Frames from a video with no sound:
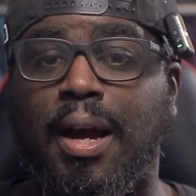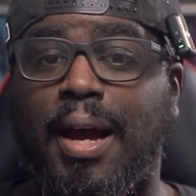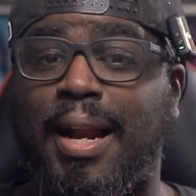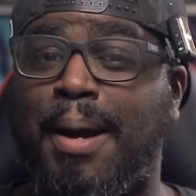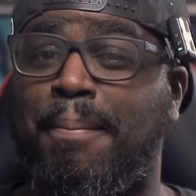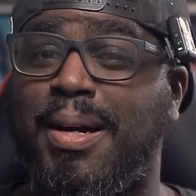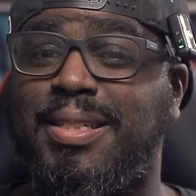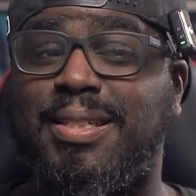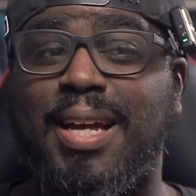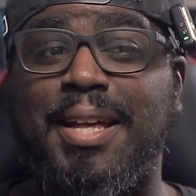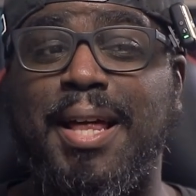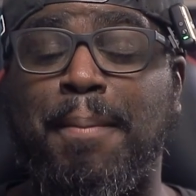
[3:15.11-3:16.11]
And I must
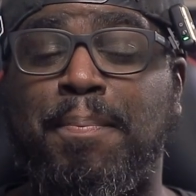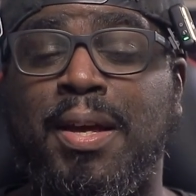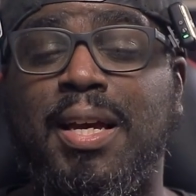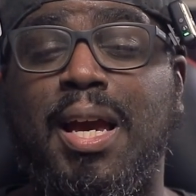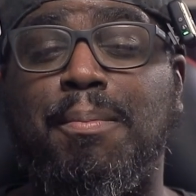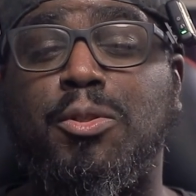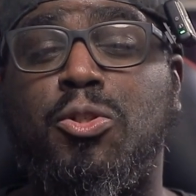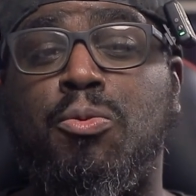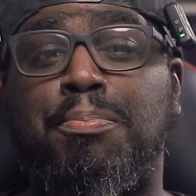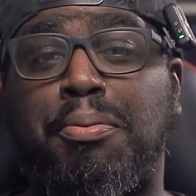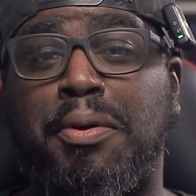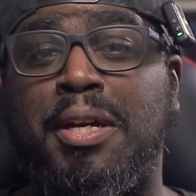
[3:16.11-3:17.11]
say that being able to
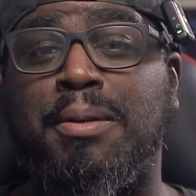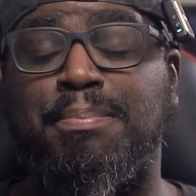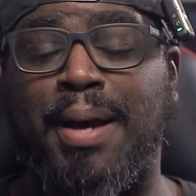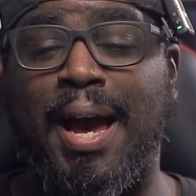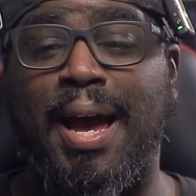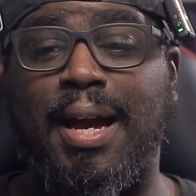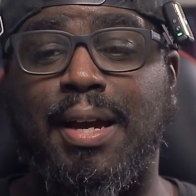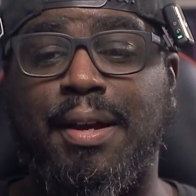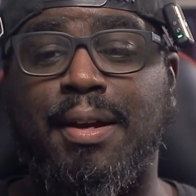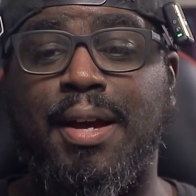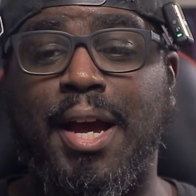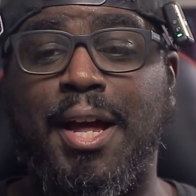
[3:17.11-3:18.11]
bring back
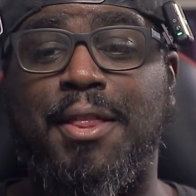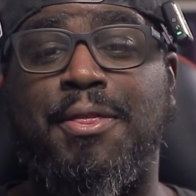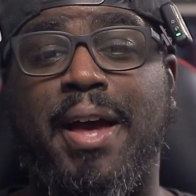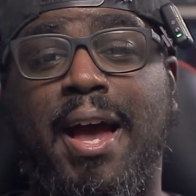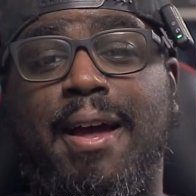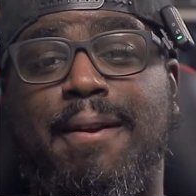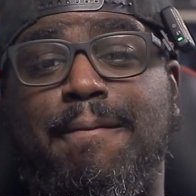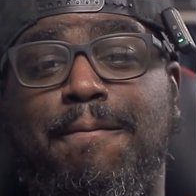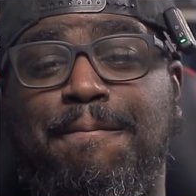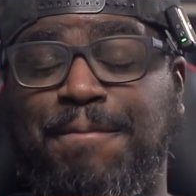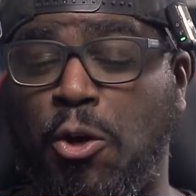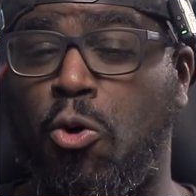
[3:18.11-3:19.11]

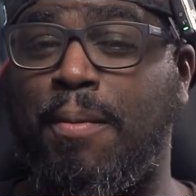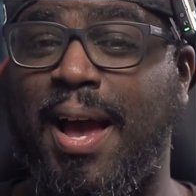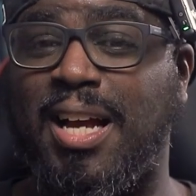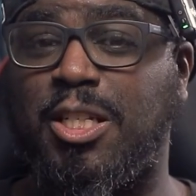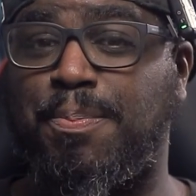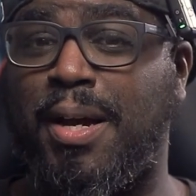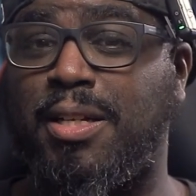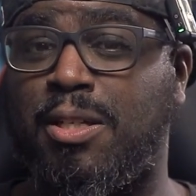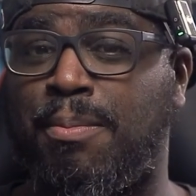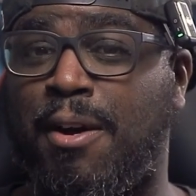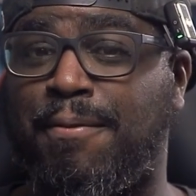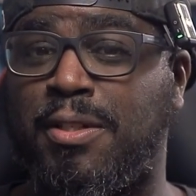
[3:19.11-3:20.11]
that film aspect
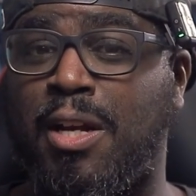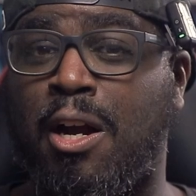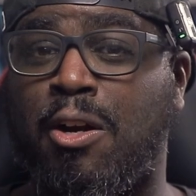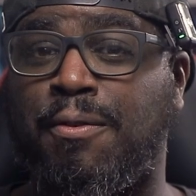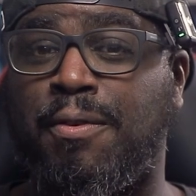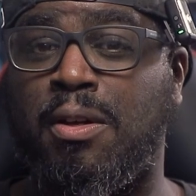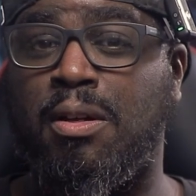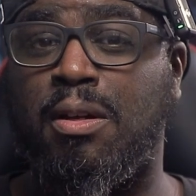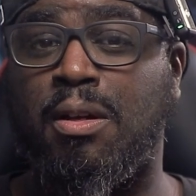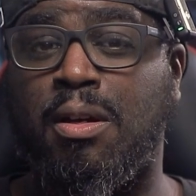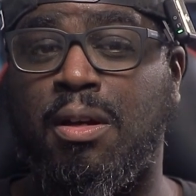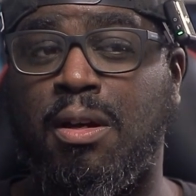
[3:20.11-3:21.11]
to my photography
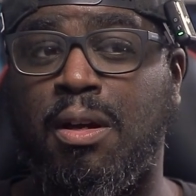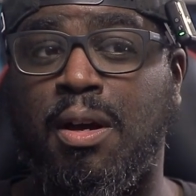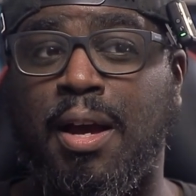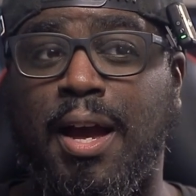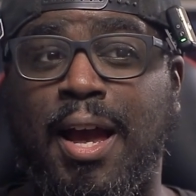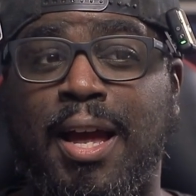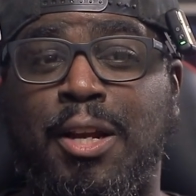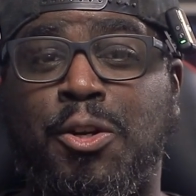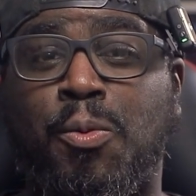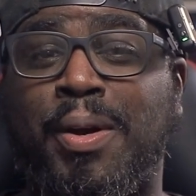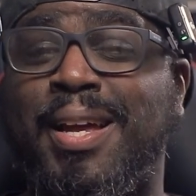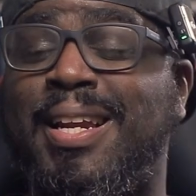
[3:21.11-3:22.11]
and
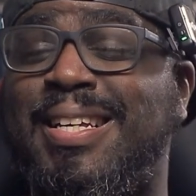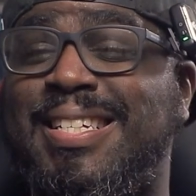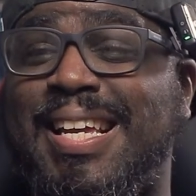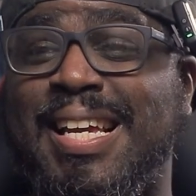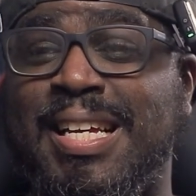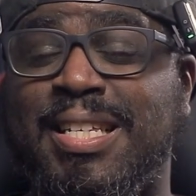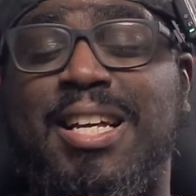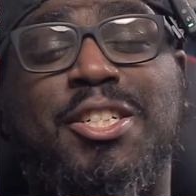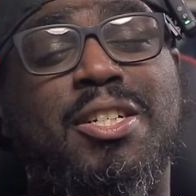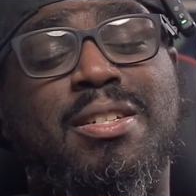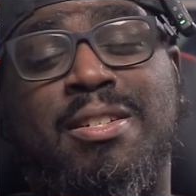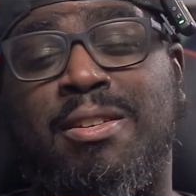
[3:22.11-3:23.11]
doing it as easy
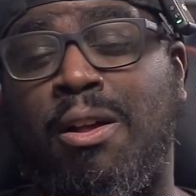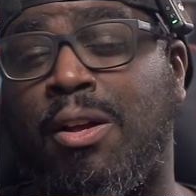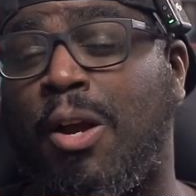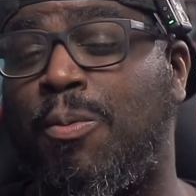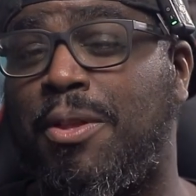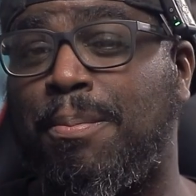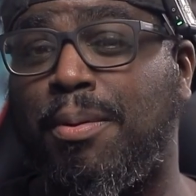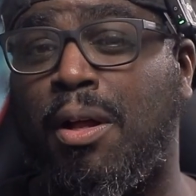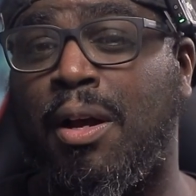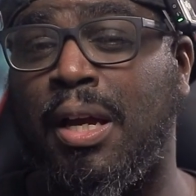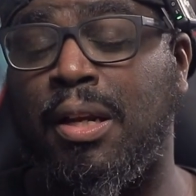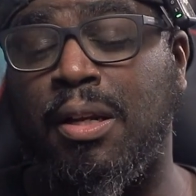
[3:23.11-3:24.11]
as just installing it with a
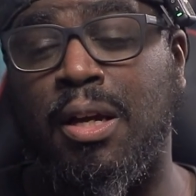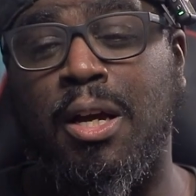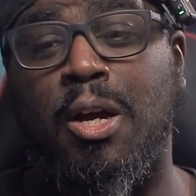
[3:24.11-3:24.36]
plugin